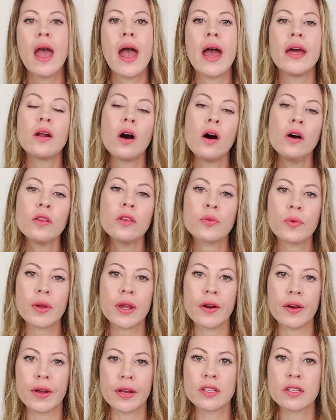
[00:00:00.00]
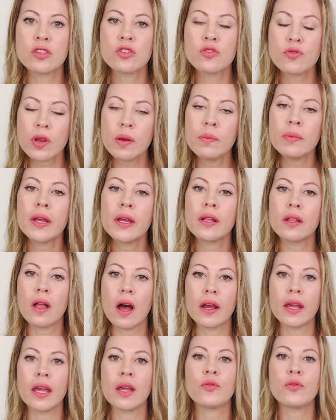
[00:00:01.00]
And all 3 are extremely
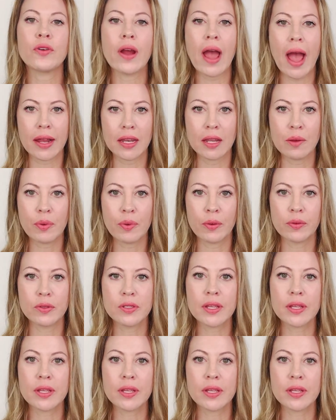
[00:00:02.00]
clogging for acne-prone